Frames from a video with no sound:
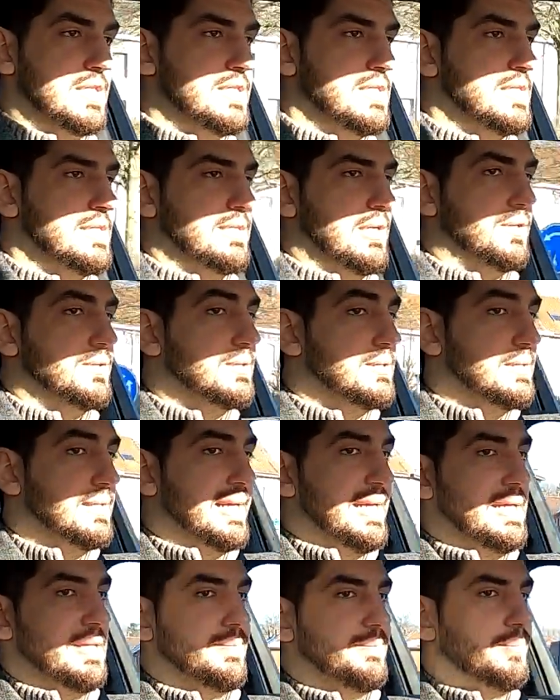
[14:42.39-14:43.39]
This is not
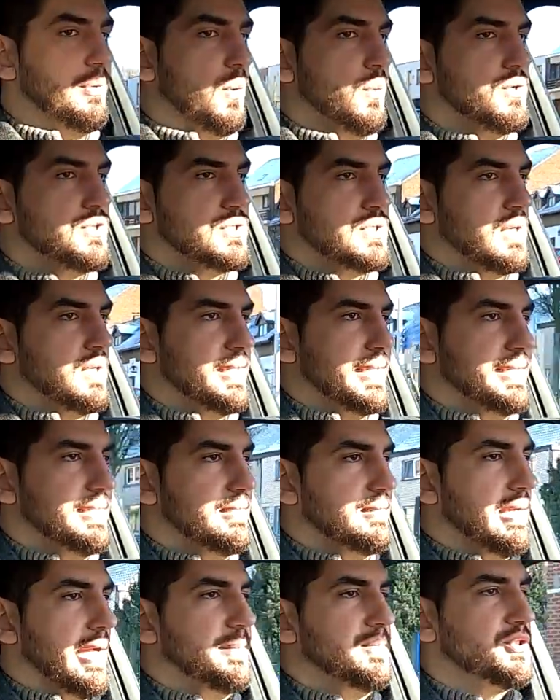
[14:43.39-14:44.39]
a Polestar,
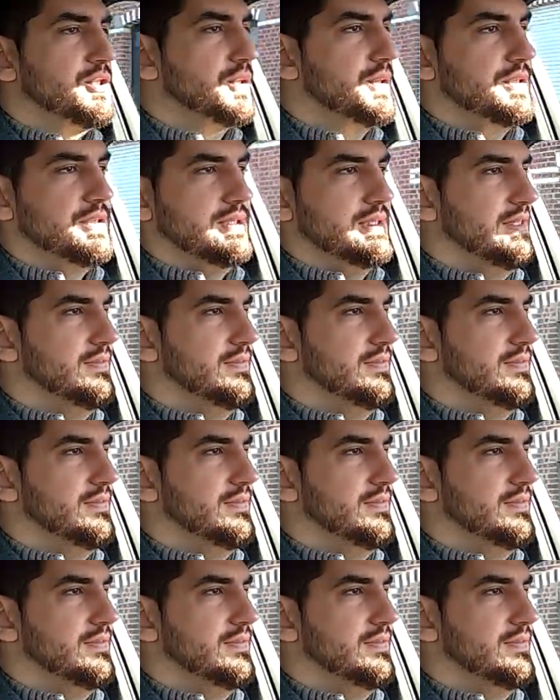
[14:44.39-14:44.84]
and I'm sure